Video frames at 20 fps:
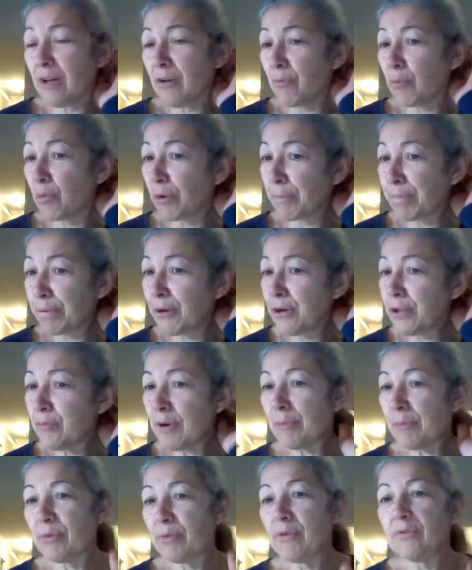We're pretty
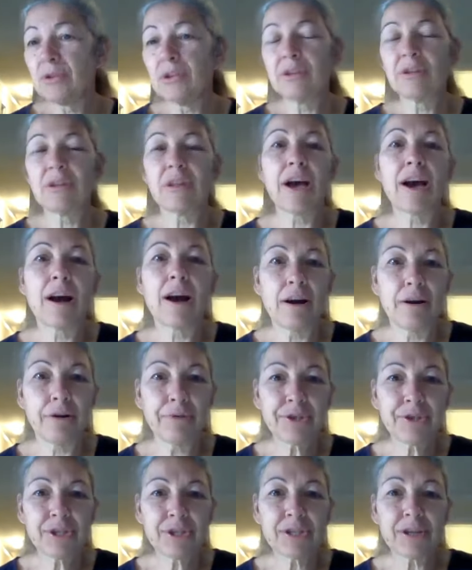well moved into the
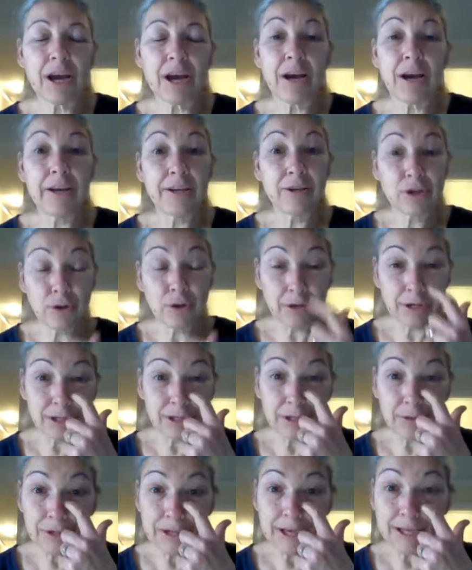house. It took
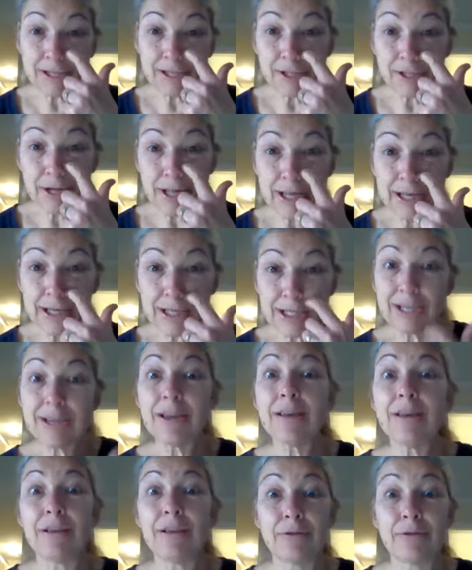until yesterday to
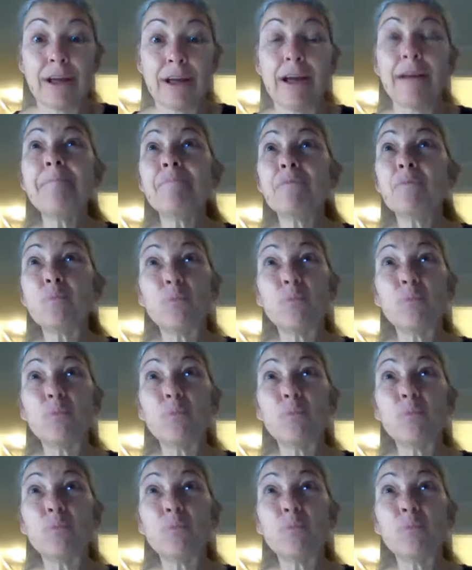get internet.